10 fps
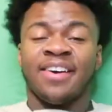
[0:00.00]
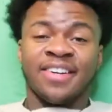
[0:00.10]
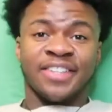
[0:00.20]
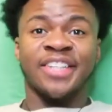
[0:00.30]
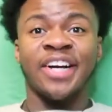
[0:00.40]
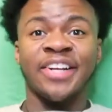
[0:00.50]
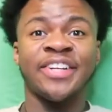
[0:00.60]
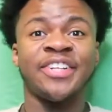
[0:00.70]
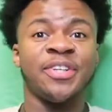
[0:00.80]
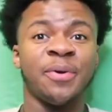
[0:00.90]
Alright y'all,
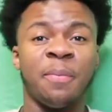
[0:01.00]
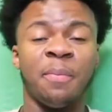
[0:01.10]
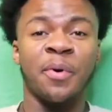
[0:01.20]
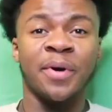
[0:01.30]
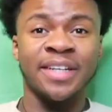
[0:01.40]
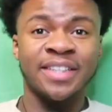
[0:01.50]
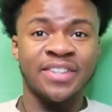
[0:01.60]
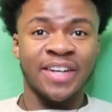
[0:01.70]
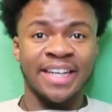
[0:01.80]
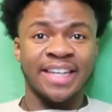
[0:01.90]
it's your boy
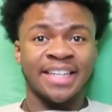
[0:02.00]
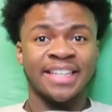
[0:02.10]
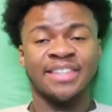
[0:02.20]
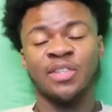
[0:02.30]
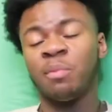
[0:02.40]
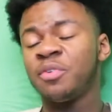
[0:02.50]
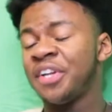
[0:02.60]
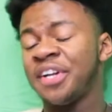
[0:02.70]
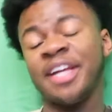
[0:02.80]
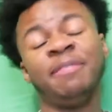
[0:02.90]
Trey So I'm gonna
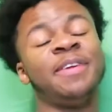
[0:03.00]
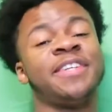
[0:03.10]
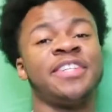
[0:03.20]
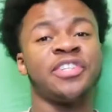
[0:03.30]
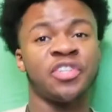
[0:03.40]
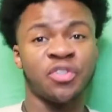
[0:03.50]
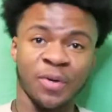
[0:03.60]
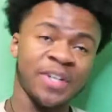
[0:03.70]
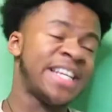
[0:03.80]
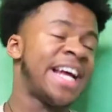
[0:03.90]
try to keep this as
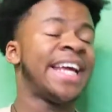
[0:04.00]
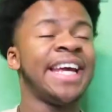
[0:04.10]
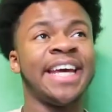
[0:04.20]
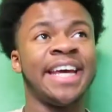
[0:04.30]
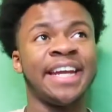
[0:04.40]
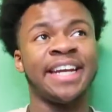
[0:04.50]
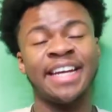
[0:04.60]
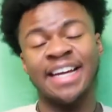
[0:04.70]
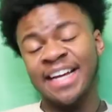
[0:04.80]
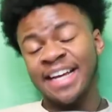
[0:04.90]
short as I can
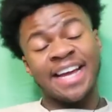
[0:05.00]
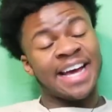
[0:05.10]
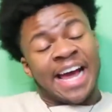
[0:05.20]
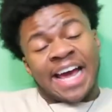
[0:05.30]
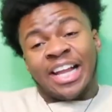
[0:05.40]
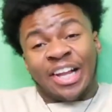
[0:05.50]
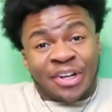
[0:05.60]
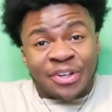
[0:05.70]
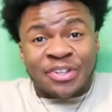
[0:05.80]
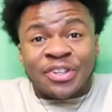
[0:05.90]
I got a
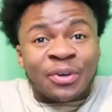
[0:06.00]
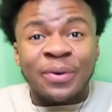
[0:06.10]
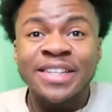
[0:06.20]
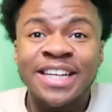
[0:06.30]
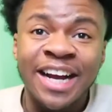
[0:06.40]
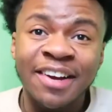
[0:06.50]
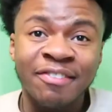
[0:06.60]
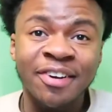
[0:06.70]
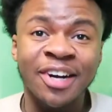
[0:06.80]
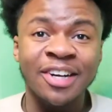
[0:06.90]
little story time
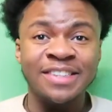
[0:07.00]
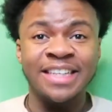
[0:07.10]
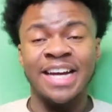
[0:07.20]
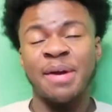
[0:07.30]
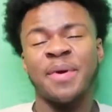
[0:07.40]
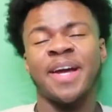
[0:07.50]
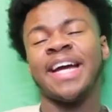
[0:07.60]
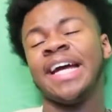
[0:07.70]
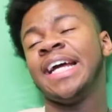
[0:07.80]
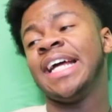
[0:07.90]
for y'all today,
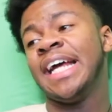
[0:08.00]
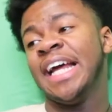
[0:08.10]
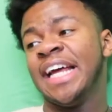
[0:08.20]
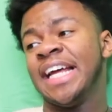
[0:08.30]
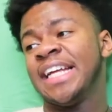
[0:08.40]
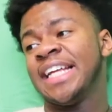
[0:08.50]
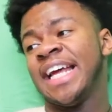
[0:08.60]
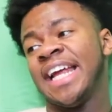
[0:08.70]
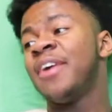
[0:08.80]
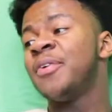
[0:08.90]
man
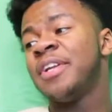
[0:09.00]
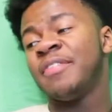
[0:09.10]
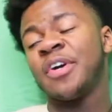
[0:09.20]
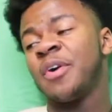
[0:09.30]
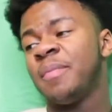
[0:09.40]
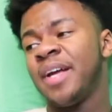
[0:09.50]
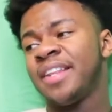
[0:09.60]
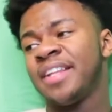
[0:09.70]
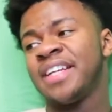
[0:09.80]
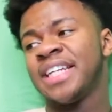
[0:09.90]
And I wasn't even gonna
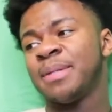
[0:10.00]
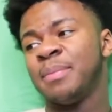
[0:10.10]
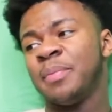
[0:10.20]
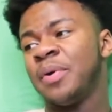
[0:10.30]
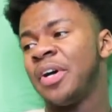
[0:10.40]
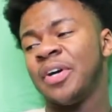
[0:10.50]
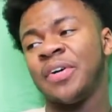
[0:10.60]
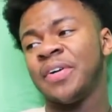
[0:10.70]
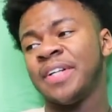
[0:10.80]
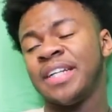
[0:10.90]
make this, but bro
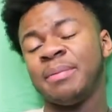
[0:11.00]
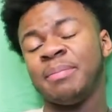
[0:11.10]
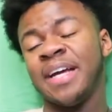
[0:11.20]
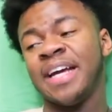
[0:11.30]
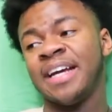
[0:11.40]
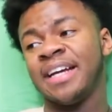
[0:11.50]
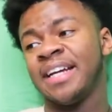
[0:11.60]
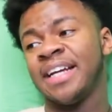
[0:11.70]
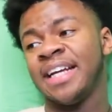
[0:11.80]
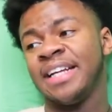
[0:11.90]
Man,
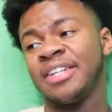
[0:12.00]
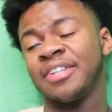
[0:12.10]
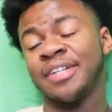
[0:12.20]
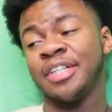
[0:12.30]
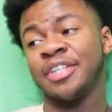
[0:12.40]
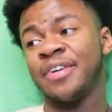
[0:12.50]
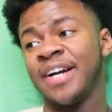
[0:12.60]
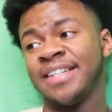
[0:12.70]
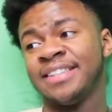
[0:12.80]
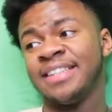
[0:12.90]
it's, it's
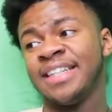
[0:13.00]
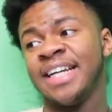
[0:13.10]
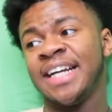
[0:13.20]
crazy